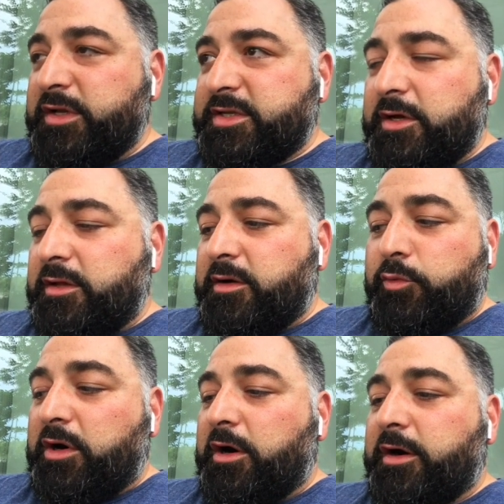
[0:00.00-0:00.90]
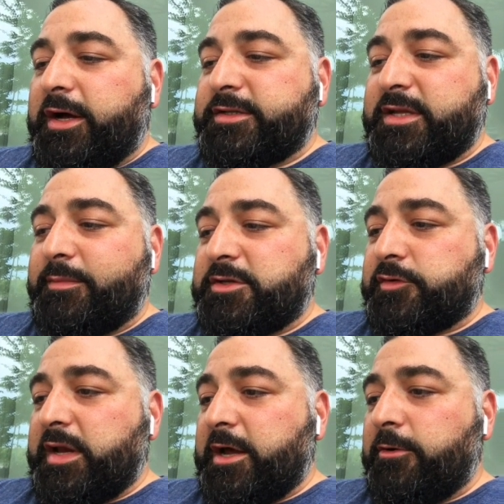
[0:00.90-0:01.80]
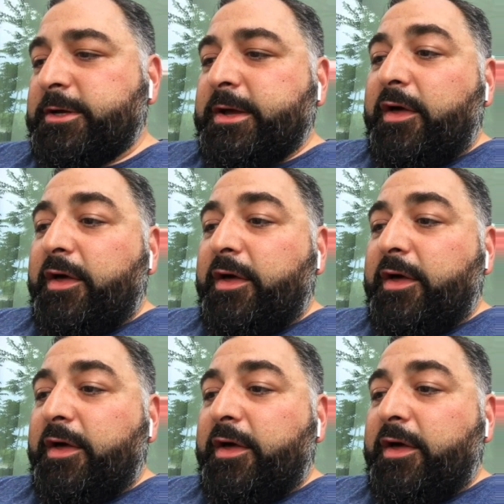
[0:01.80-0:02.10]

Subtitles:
retail, where our team is right now.